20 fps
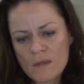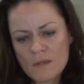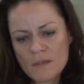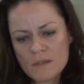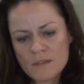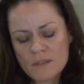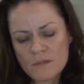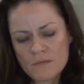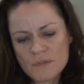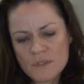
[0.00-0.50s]

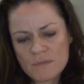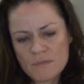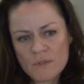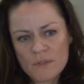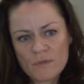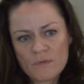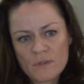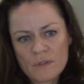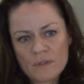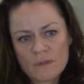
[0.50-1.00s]
So some of the
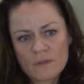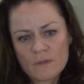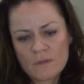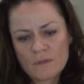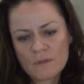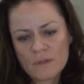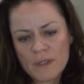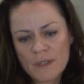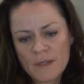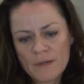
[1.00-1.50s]

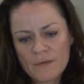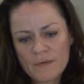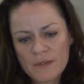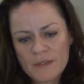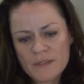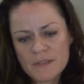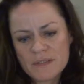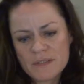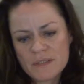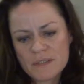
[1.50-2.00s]
critical
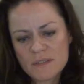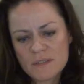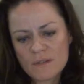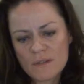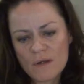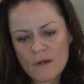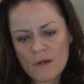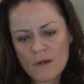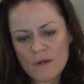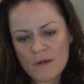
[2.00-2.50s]
areas
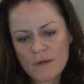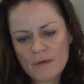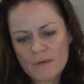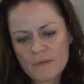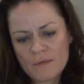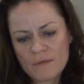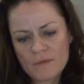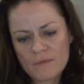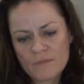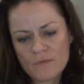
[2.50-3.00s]
are,
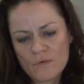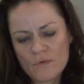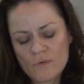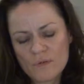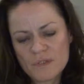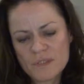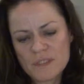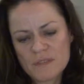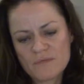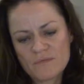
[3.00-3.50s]
of
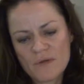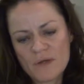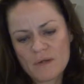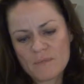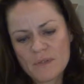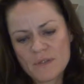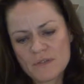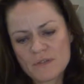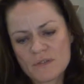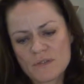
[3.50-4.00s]
course,
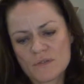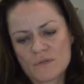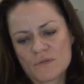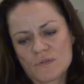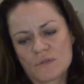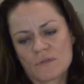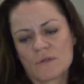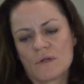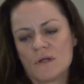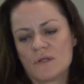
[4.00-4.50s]
environmental,
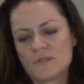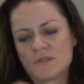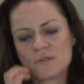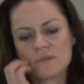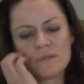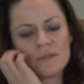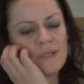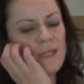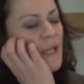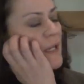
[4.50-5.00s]
social,
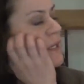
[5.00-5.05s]
cultural, and